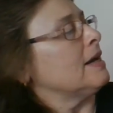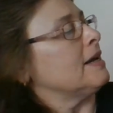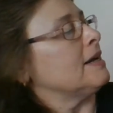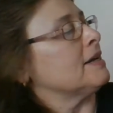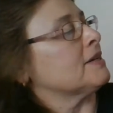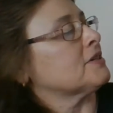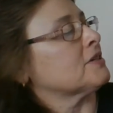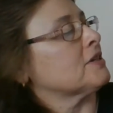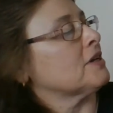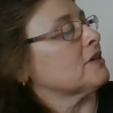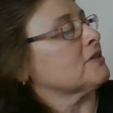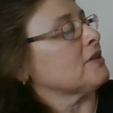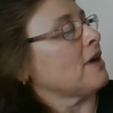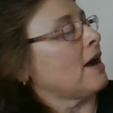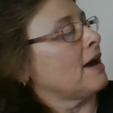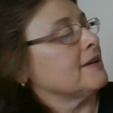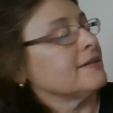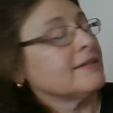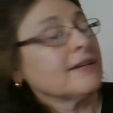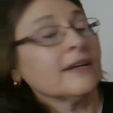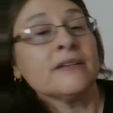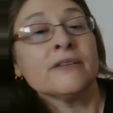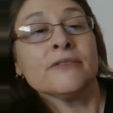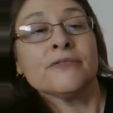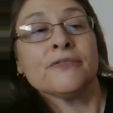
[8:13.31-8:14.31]
It says
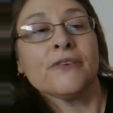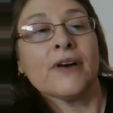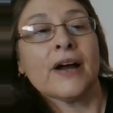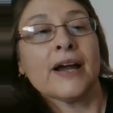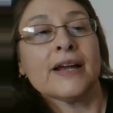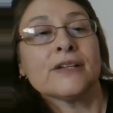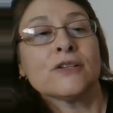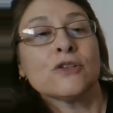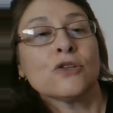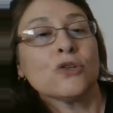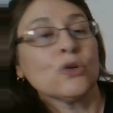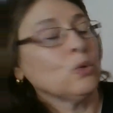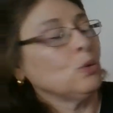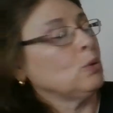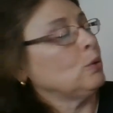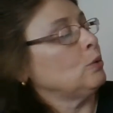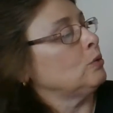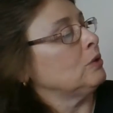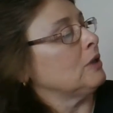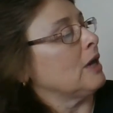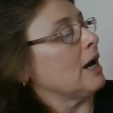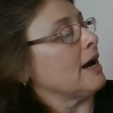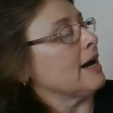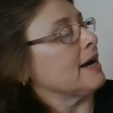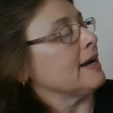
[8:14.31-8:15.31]
identify
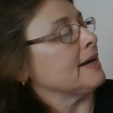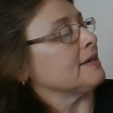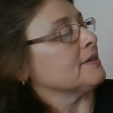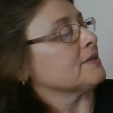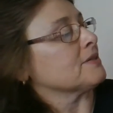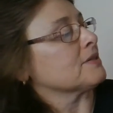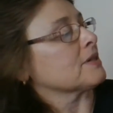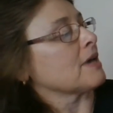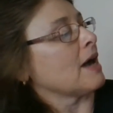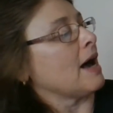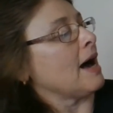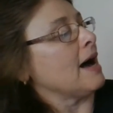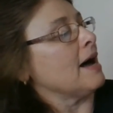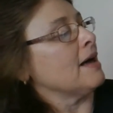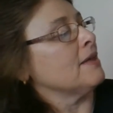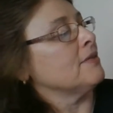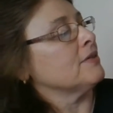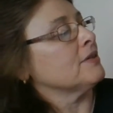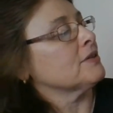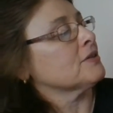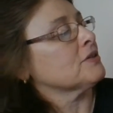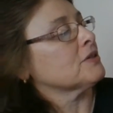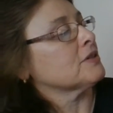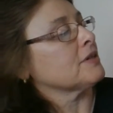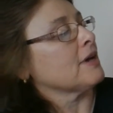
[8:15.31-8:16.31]
two lines on
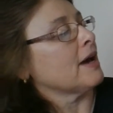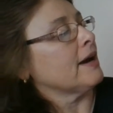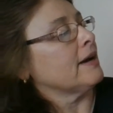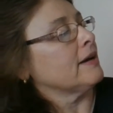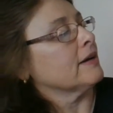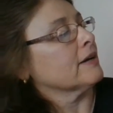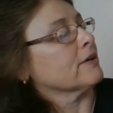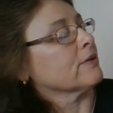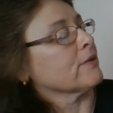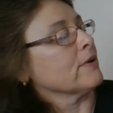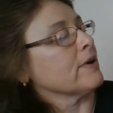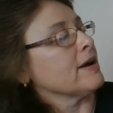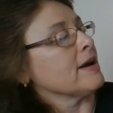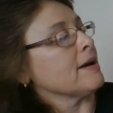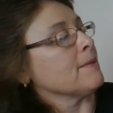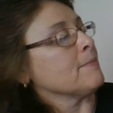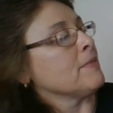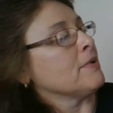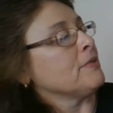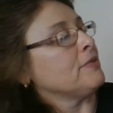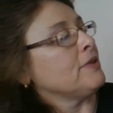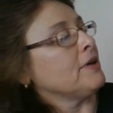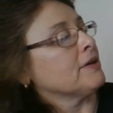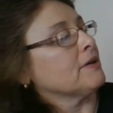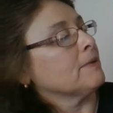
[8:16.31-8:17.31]
this
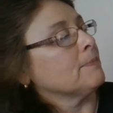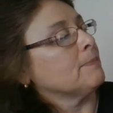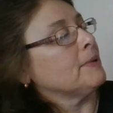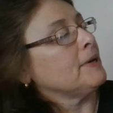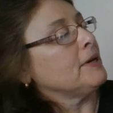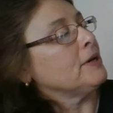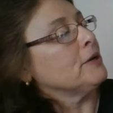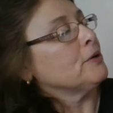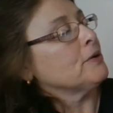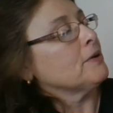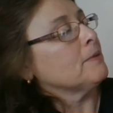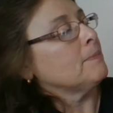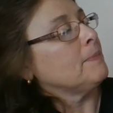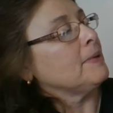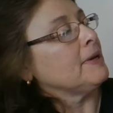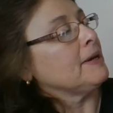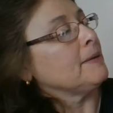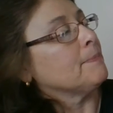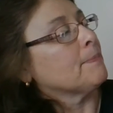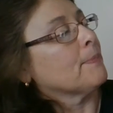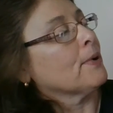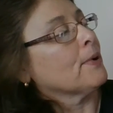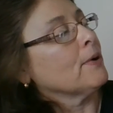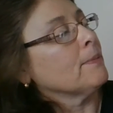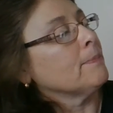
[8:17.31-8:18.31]
diagram that appear to
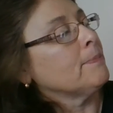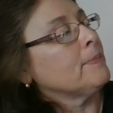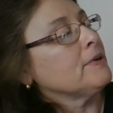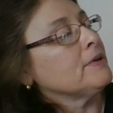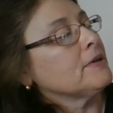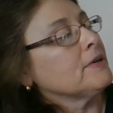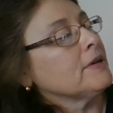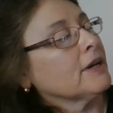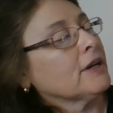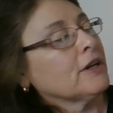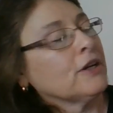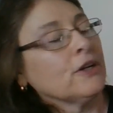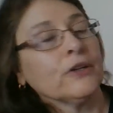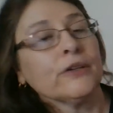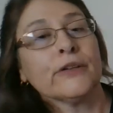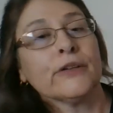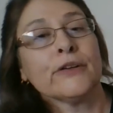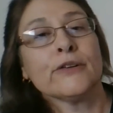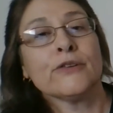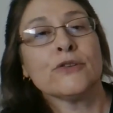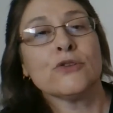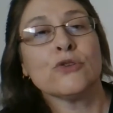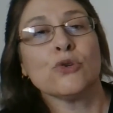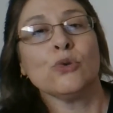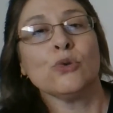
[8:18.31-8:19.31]
be
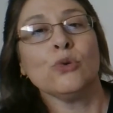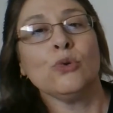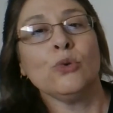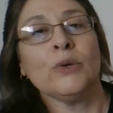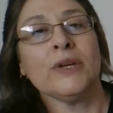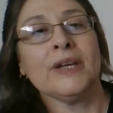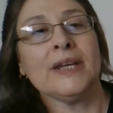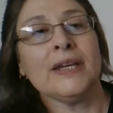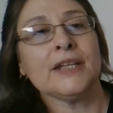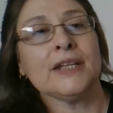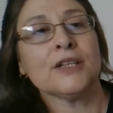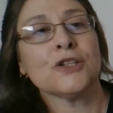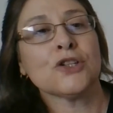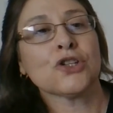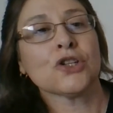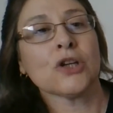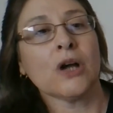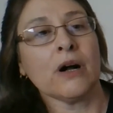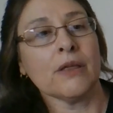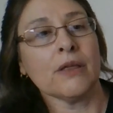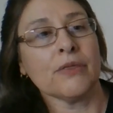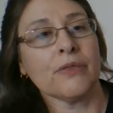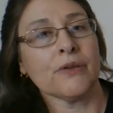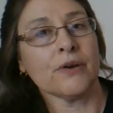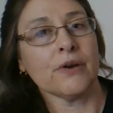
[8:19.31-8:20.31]
perpendicular to each
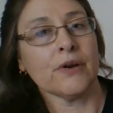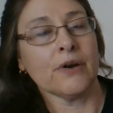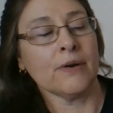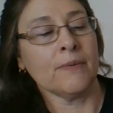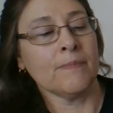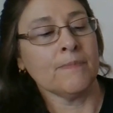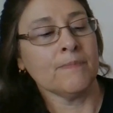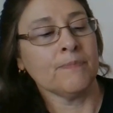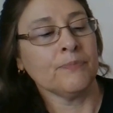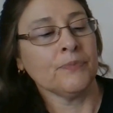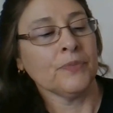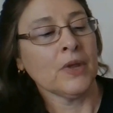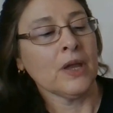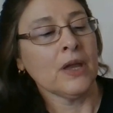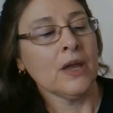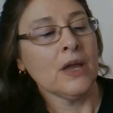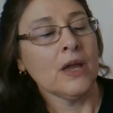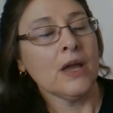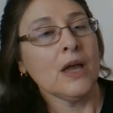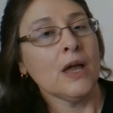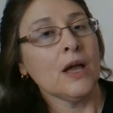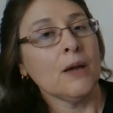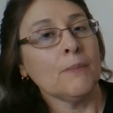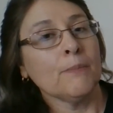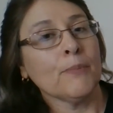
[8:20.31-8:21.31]
other.
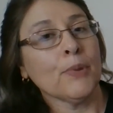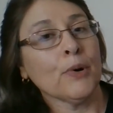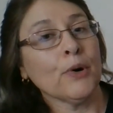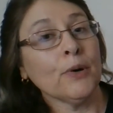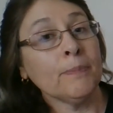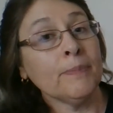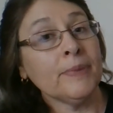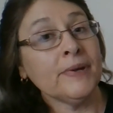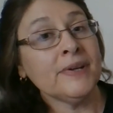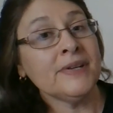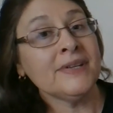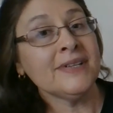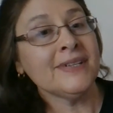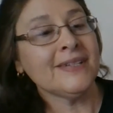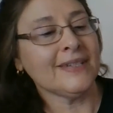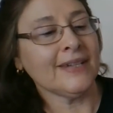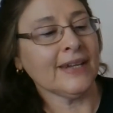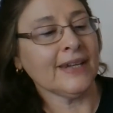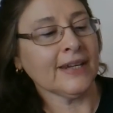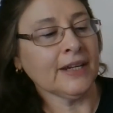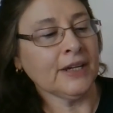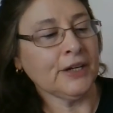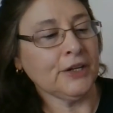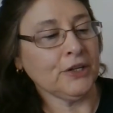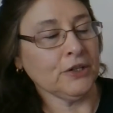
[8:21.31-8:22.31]

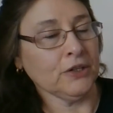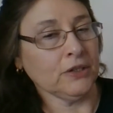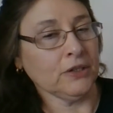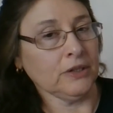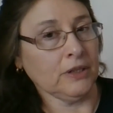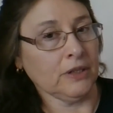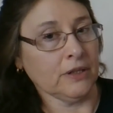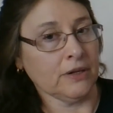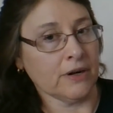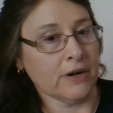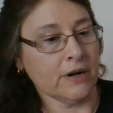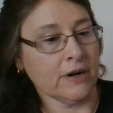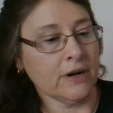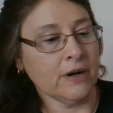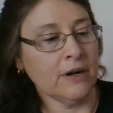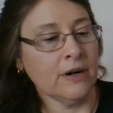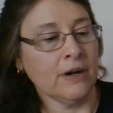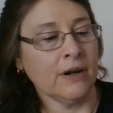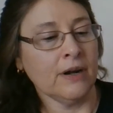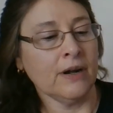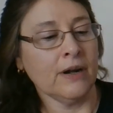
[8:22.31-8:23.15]
Perpendicular,